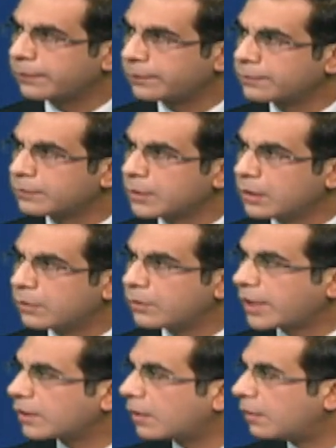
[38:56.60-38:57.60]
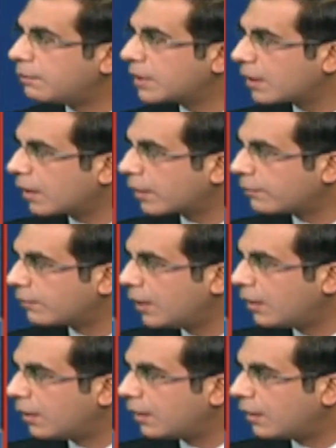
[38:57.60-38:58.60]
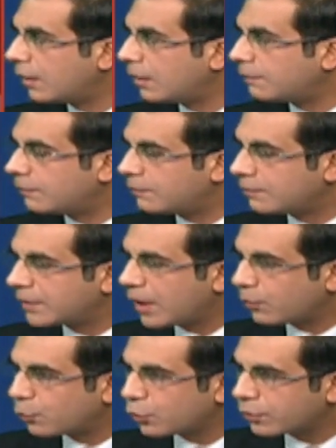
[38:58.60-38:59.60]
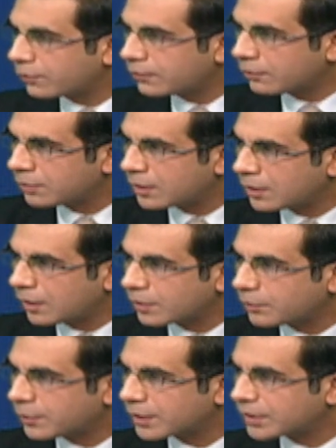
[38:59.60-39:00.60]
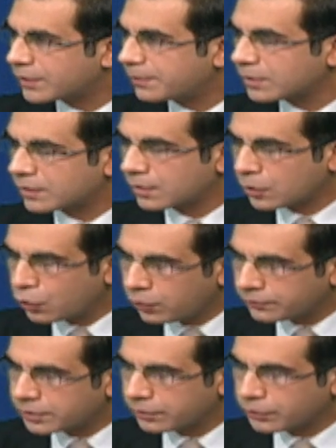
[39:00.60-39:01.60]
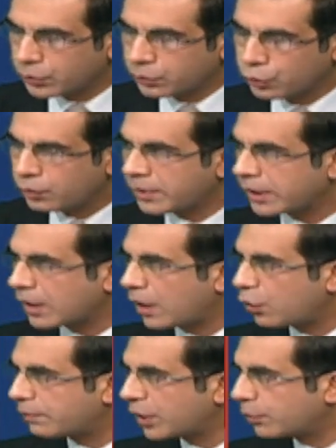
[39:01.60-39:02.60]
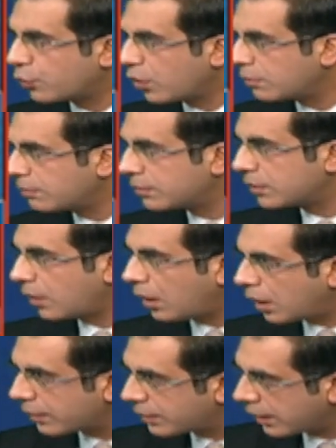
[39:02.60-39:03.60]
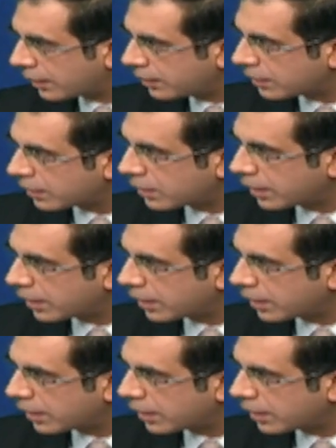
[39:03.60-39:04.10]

Right, Mr. Akif, now both of our other participants are of the view, no matter how many problems are there internally,